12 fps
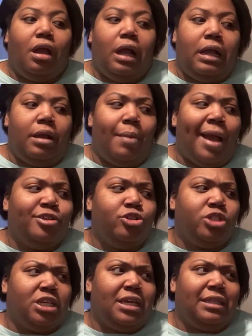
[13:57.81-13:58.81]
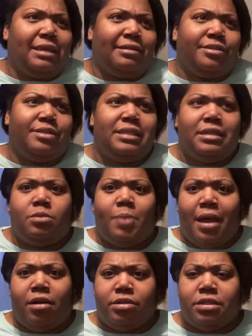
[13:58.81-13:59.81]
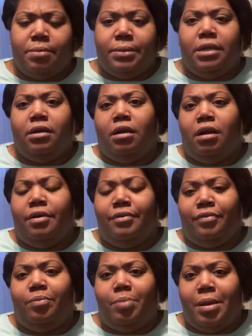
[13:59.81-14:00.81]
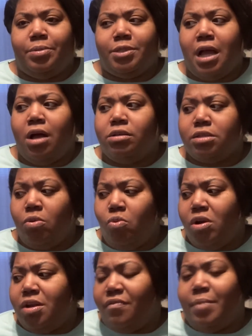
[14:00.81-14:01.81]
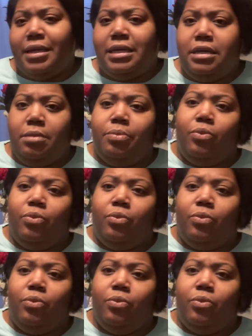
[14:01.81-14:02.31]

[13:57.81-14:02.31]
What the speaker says: I usually get like a 6-pack or something of paper towels, and one of them I keep